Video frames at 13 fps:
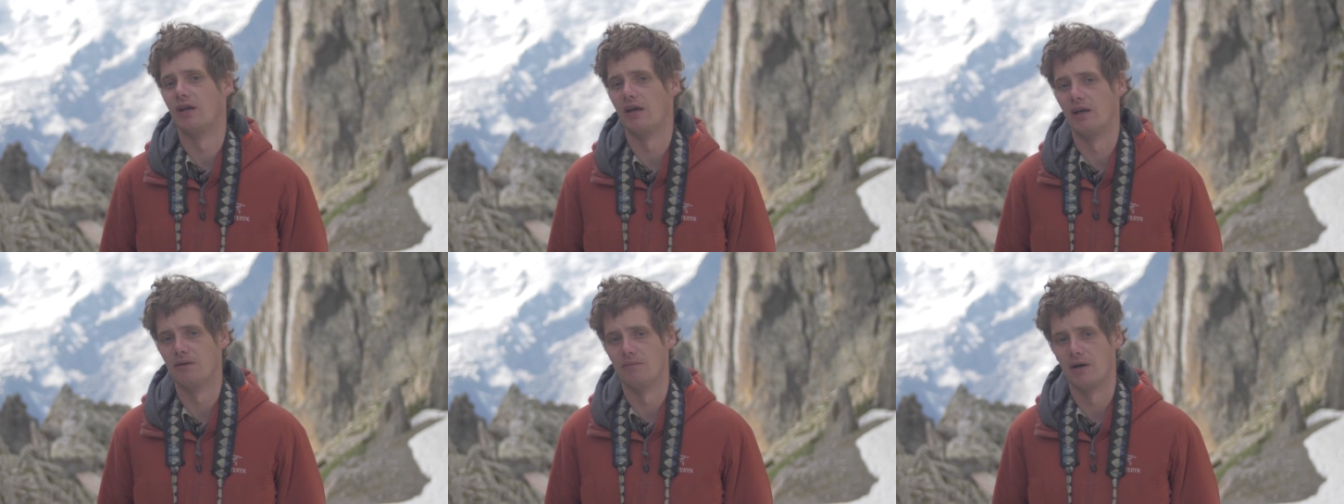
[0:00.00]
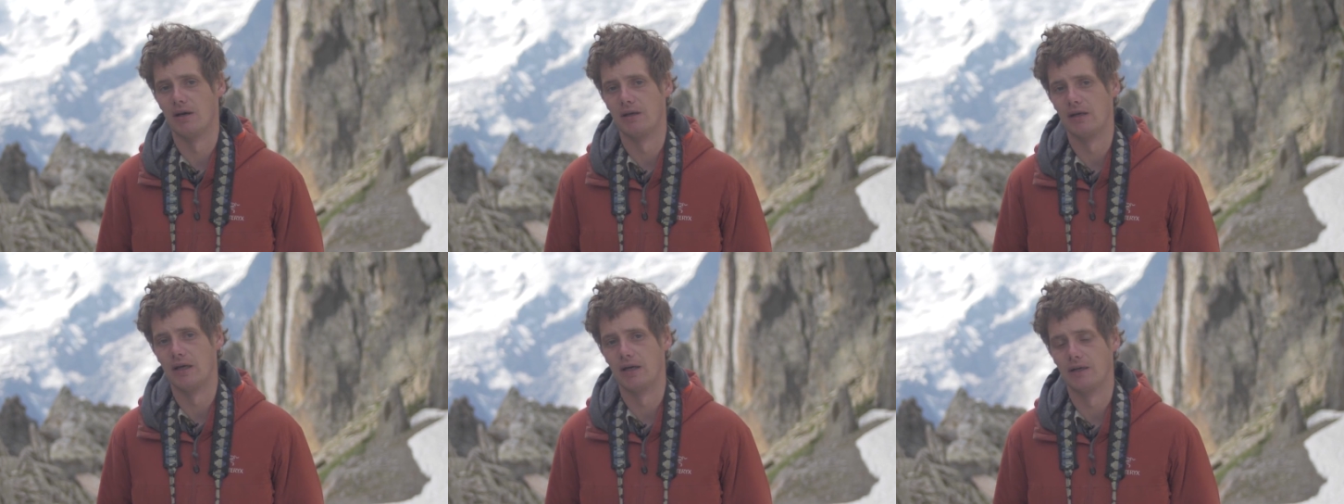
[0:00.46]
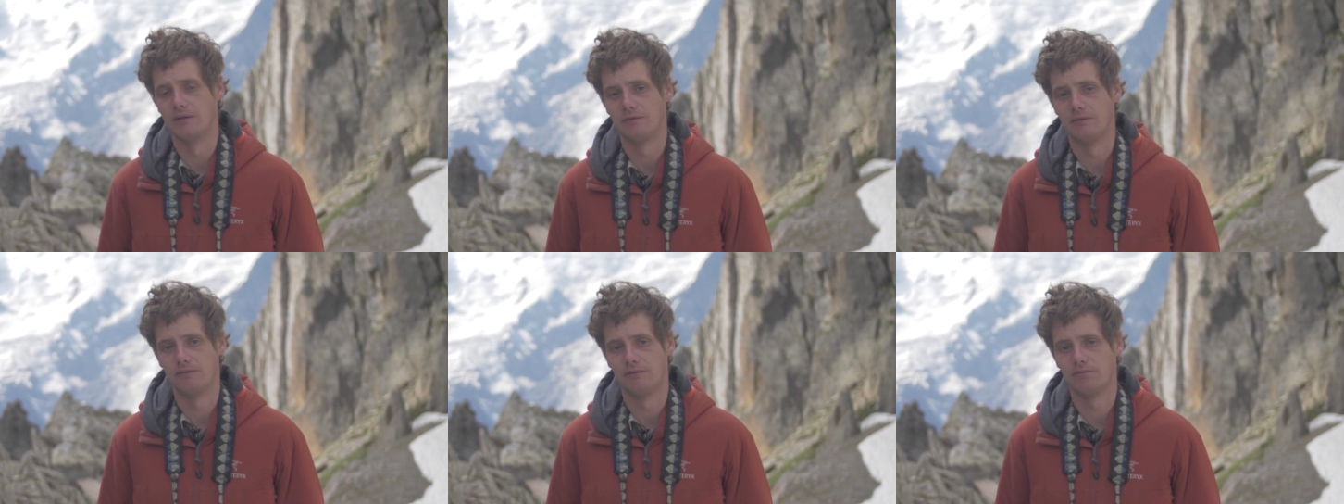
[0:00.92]
and my
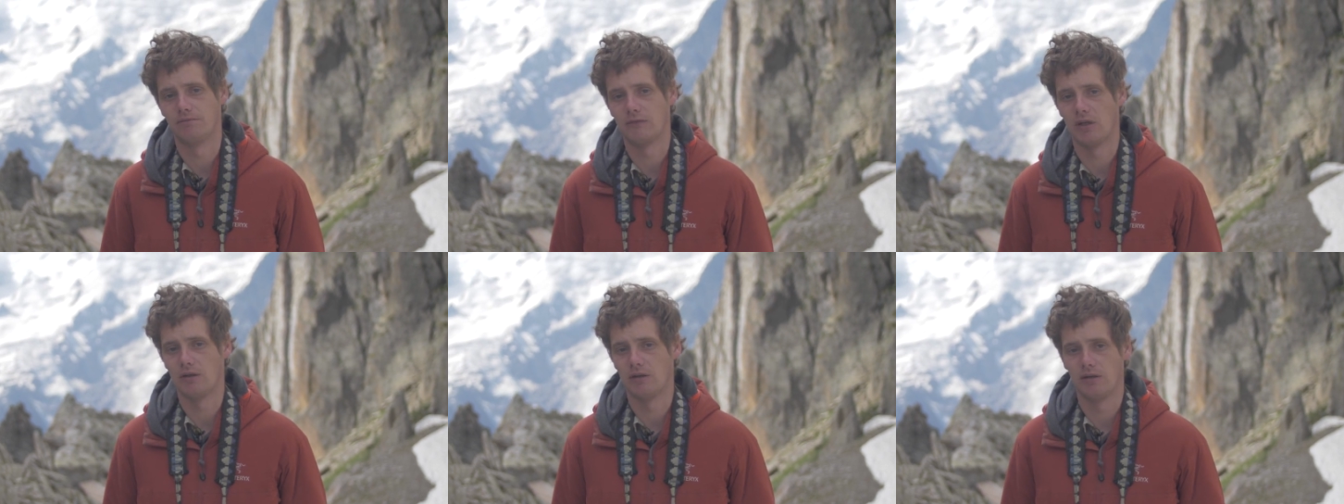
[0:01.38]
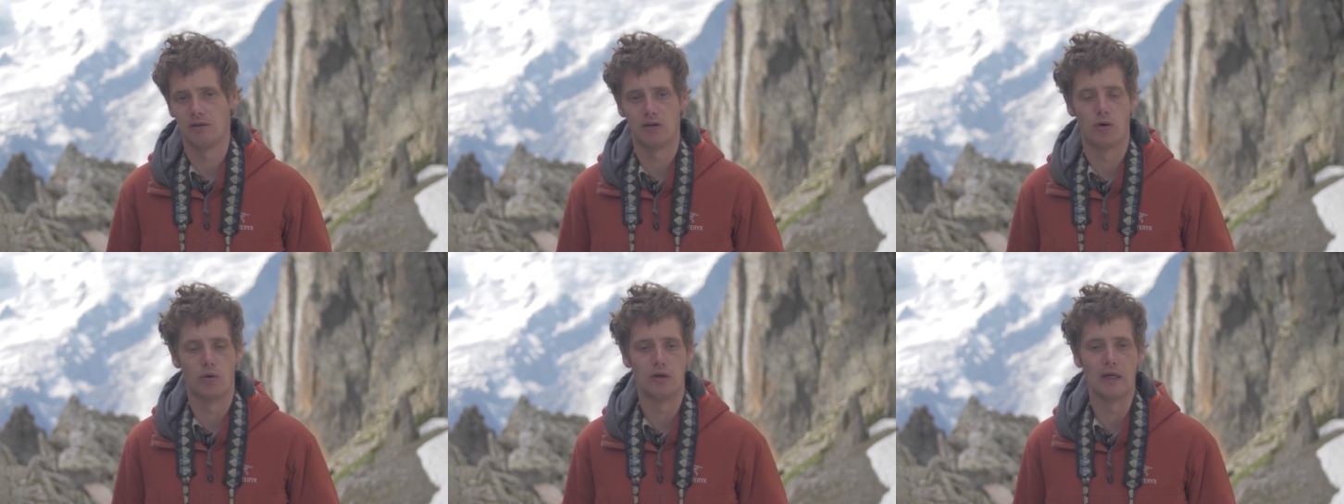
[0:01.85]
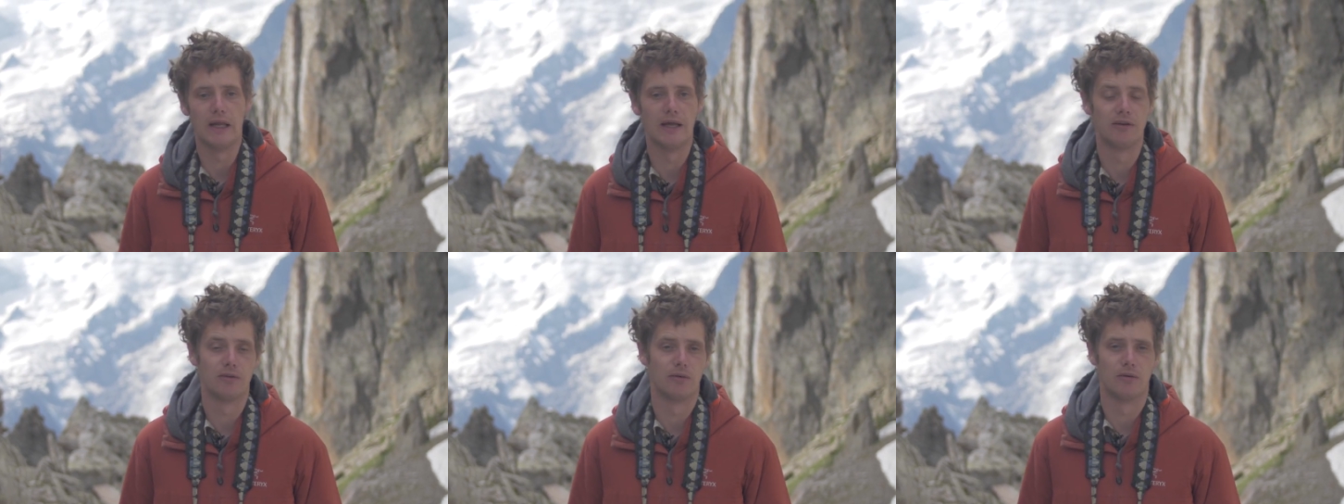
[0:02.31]

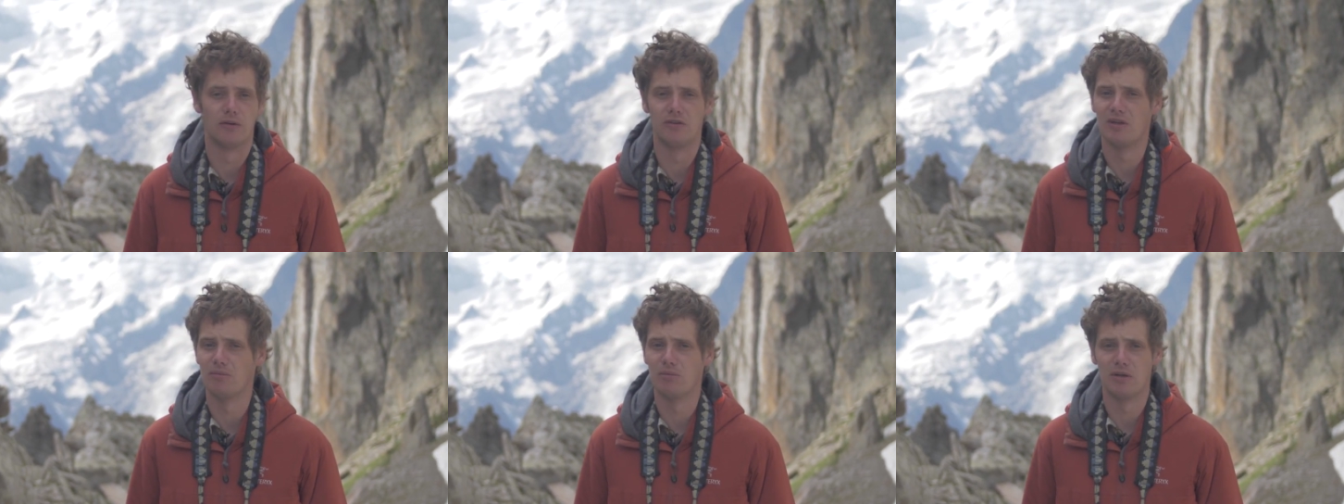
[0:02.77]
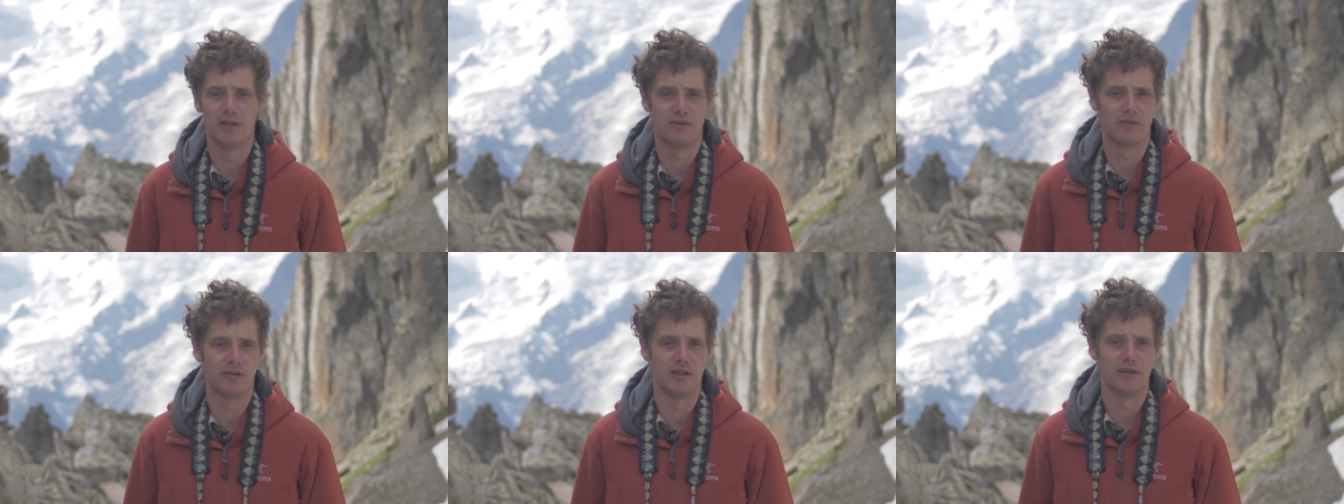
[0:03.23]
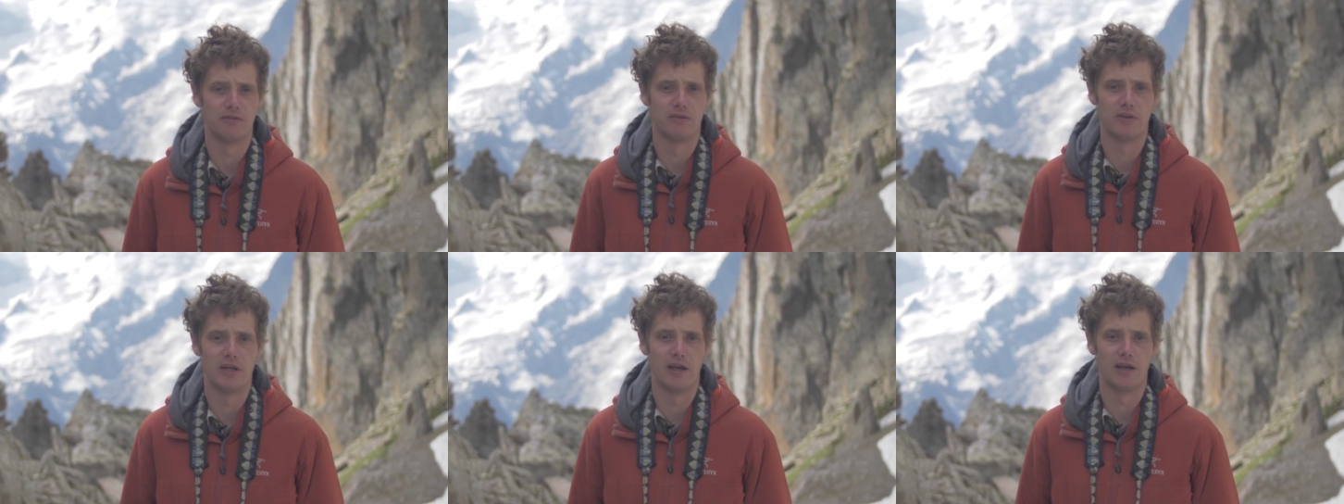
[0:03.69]
cordelette or double link sling
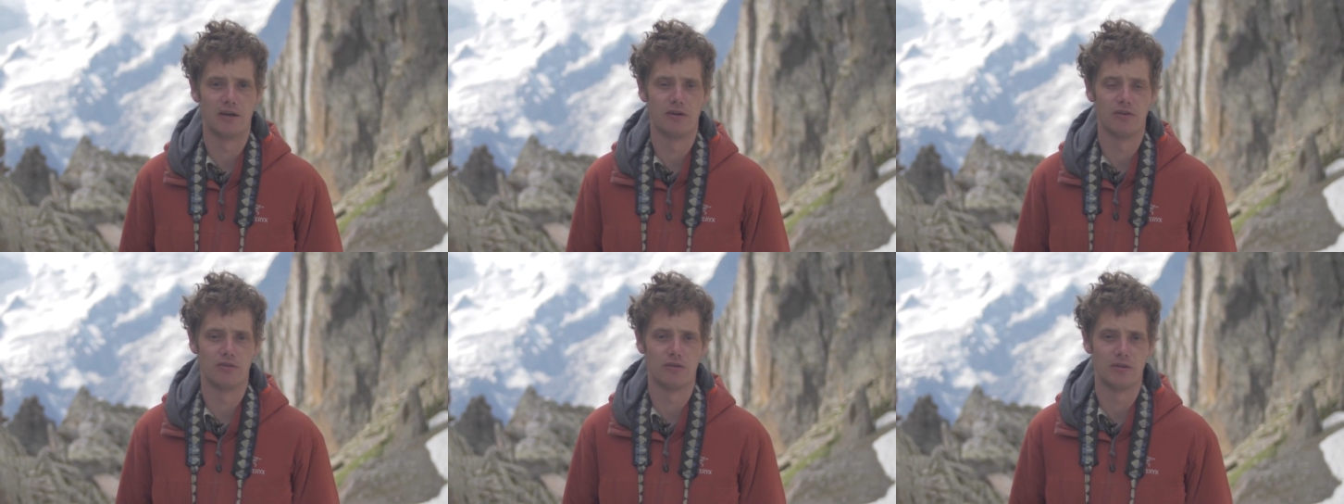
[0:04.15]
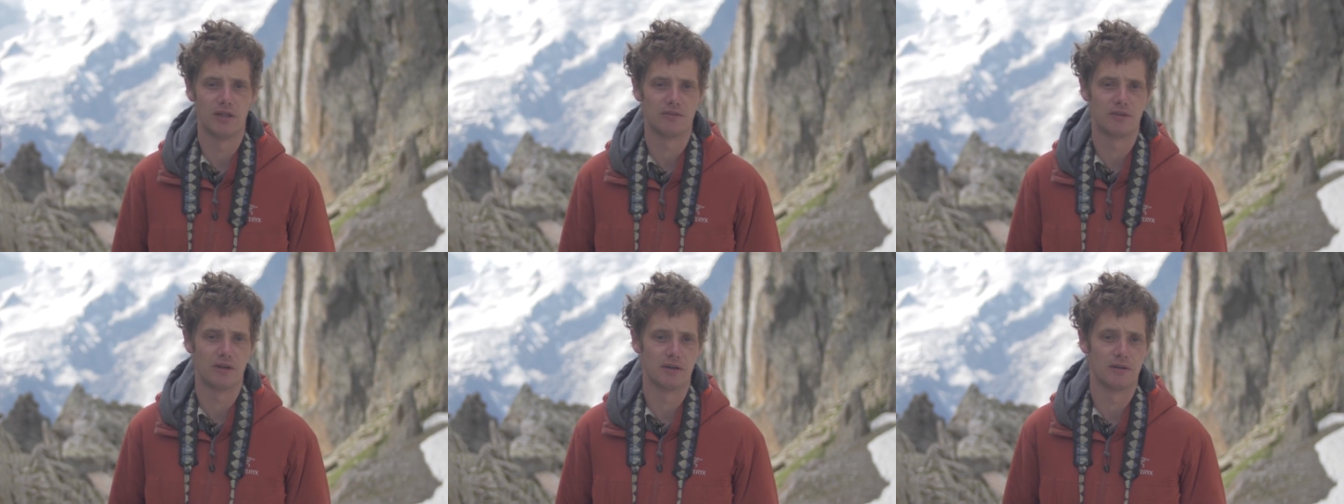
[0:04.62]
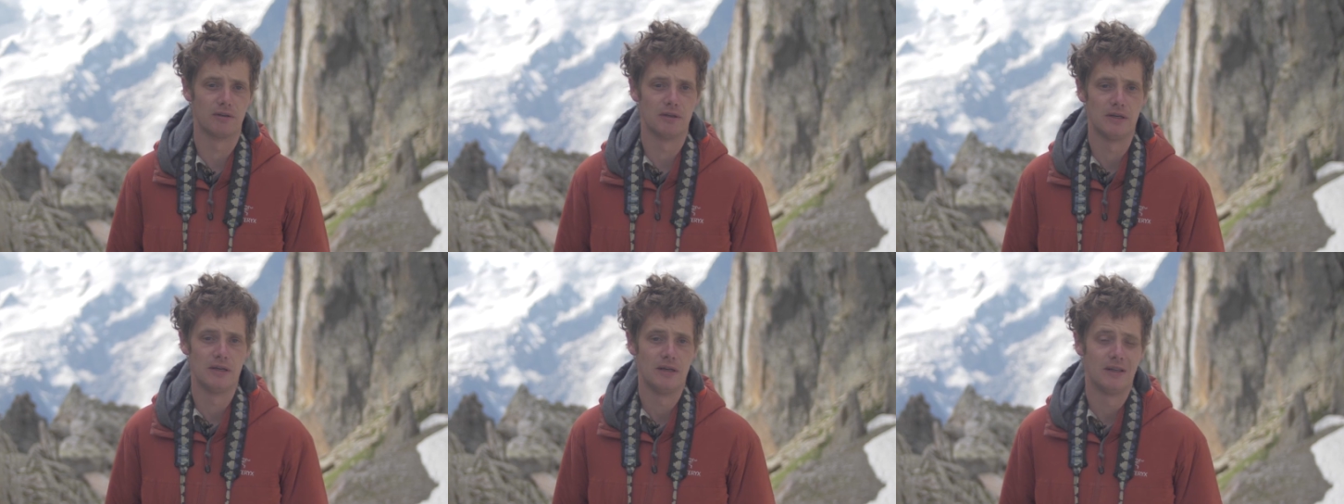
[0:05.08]
for the anchor. So that's
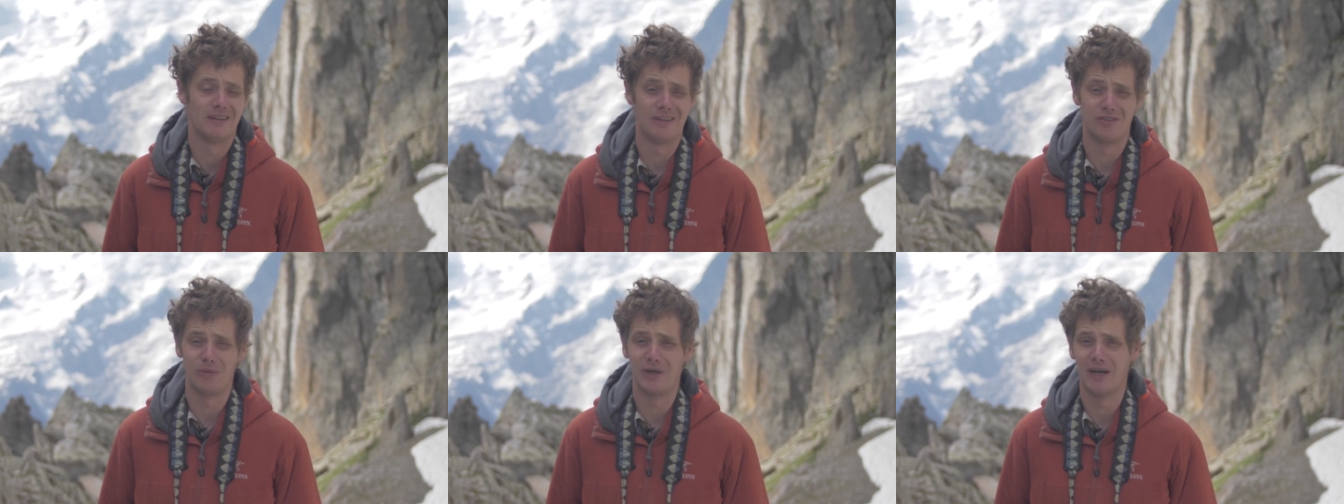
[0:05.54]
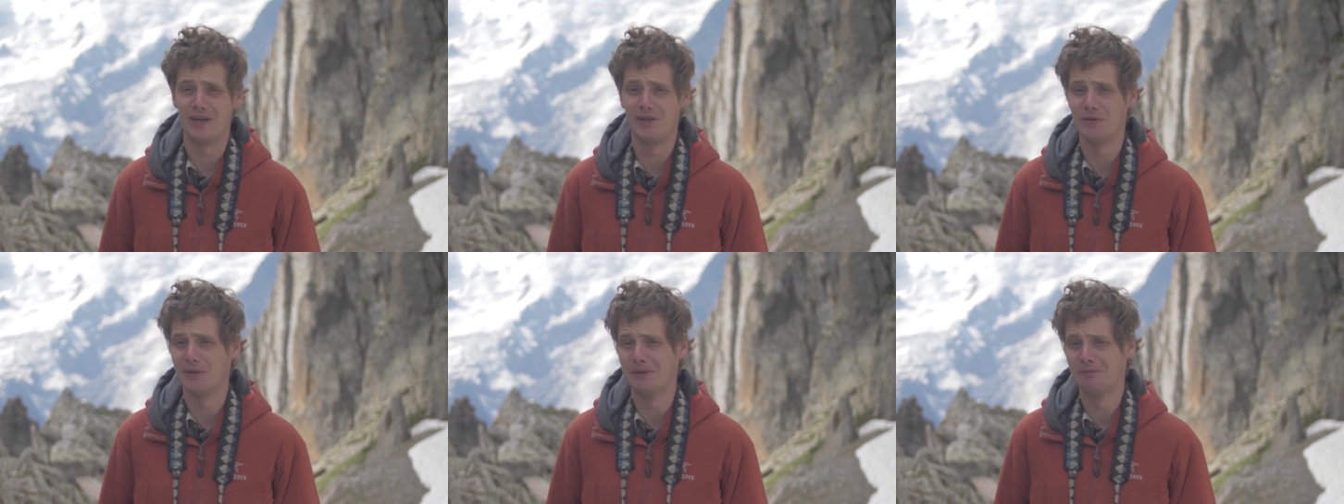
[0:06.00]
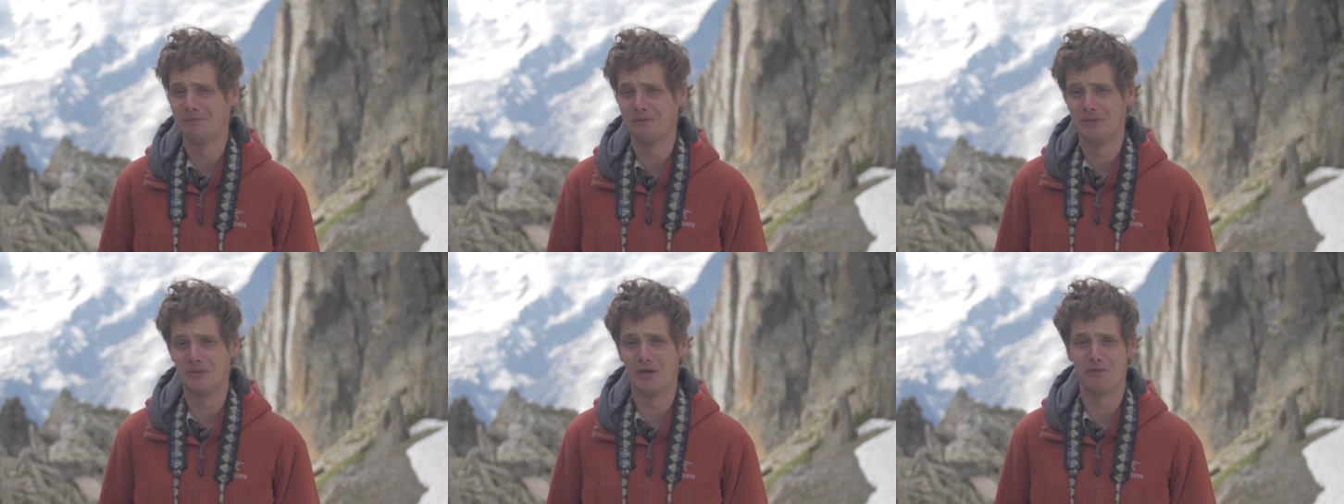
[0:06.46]
the way I do it.
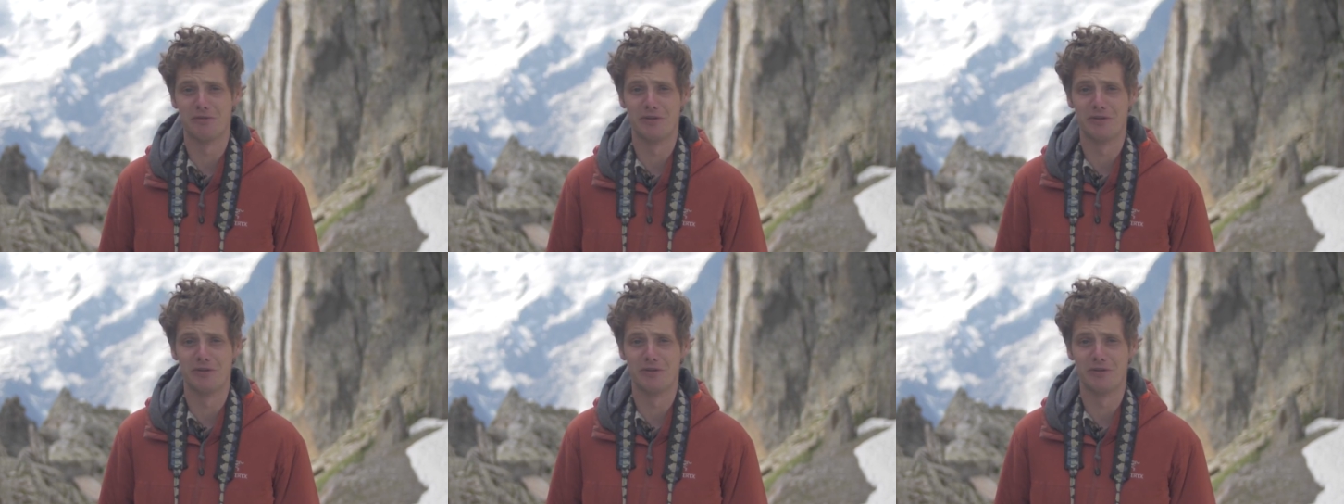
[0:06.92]
It's not